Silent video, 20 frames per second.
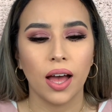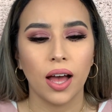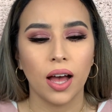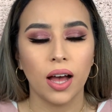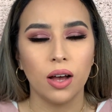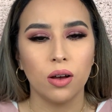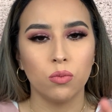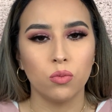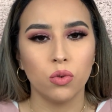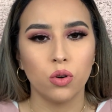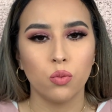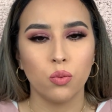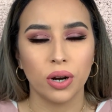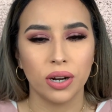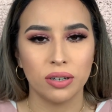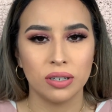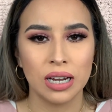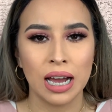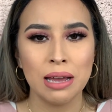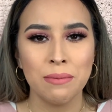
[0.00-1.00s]
um,
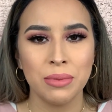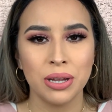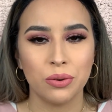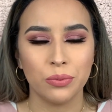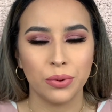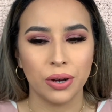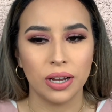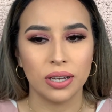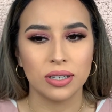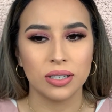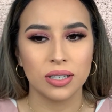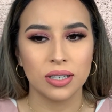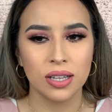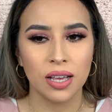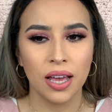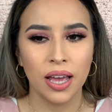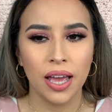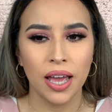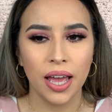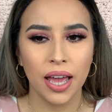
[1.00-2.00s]
where diamond was
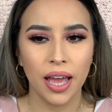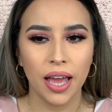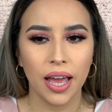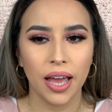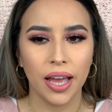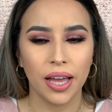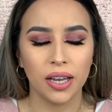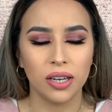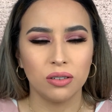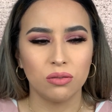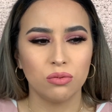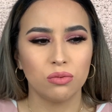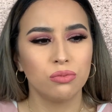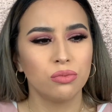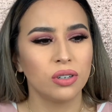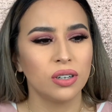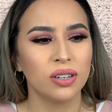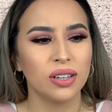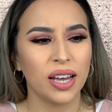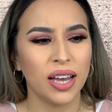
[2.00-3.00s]

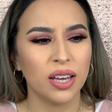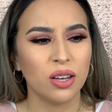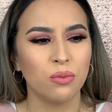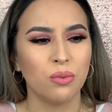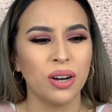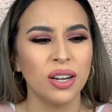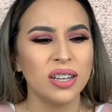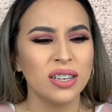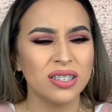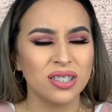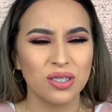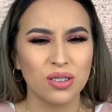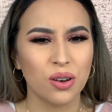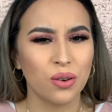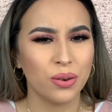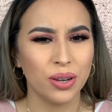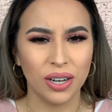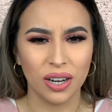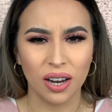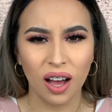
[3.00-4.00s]
and we're like what is
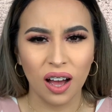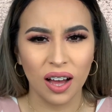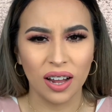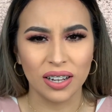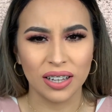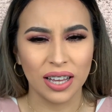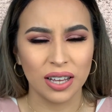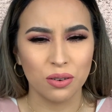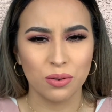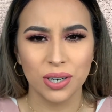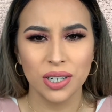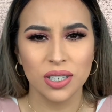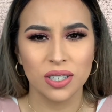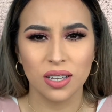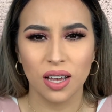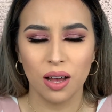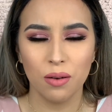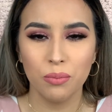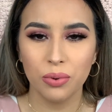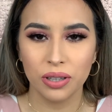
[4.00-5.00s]
going on like what
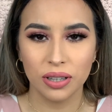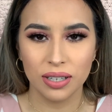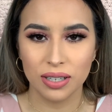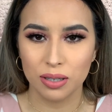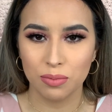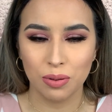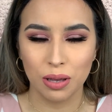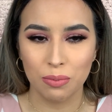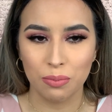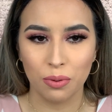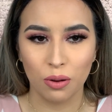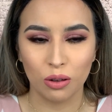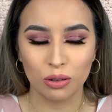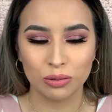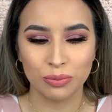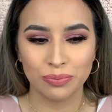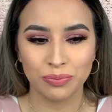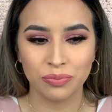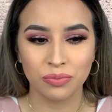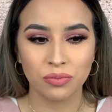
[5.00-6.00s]
is up with these people